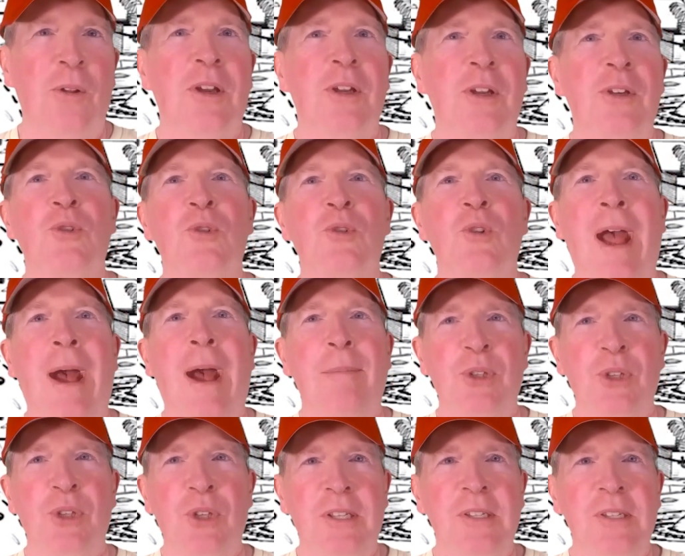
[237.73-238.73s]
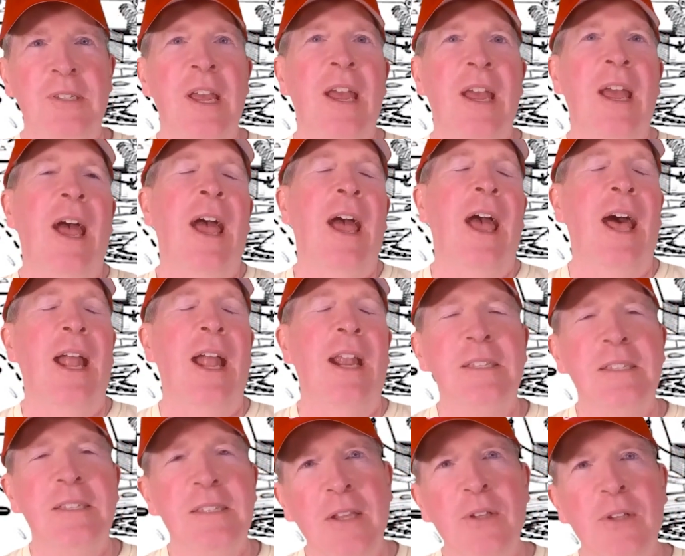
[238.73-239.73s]
contraptions, and
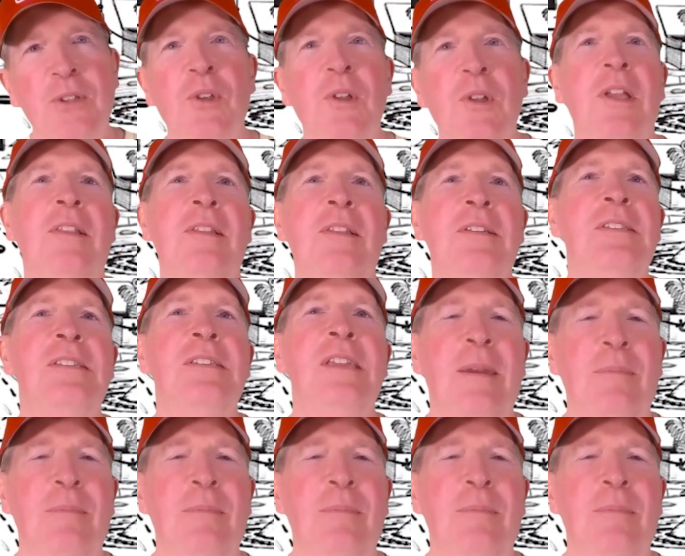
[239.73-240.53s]
essentially the same